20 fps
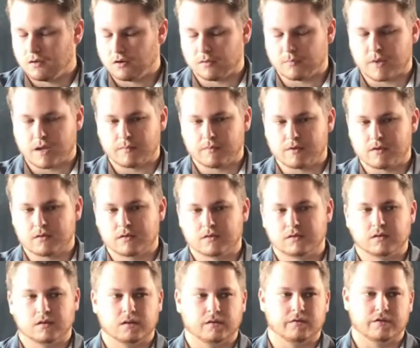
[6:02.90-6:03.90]
or maybe you
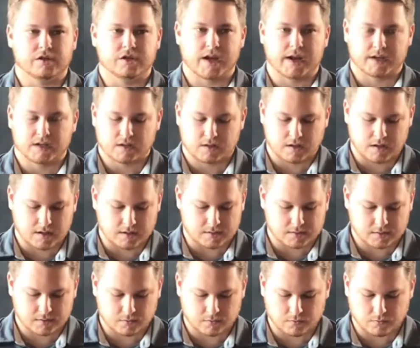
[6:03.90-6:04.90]
can turn a rejection
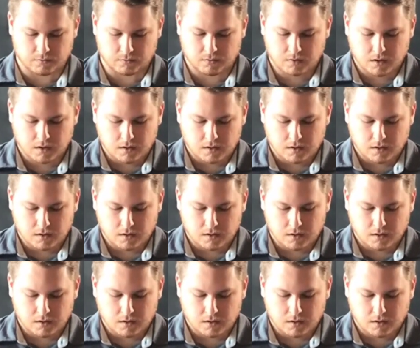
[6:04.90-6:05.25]
into,